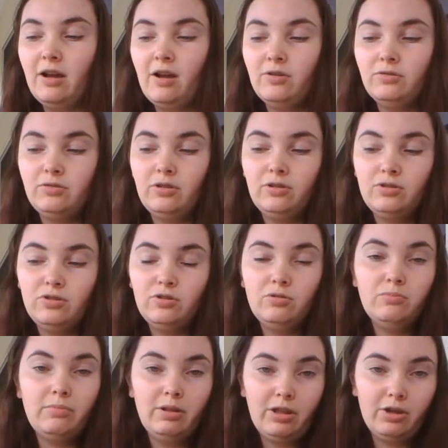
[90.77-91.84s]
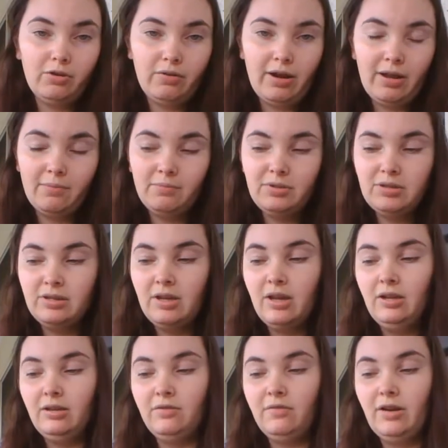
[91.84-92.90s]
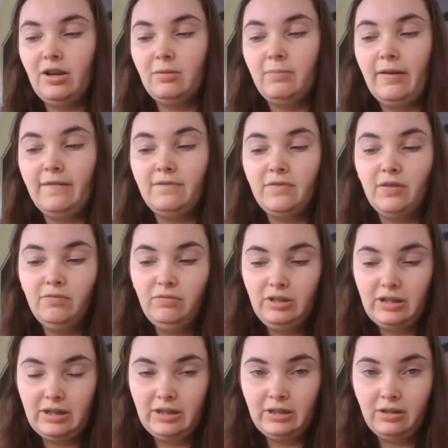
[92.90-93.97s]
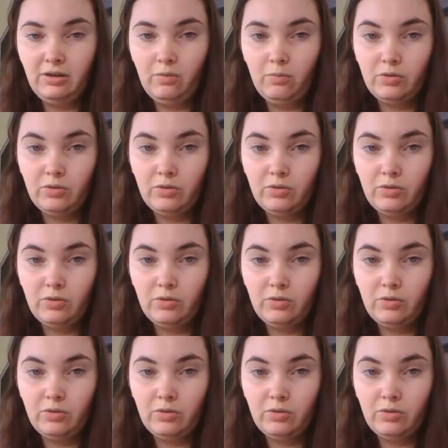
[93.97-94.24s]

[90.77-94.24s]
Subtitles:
102 milligrams divided by 15,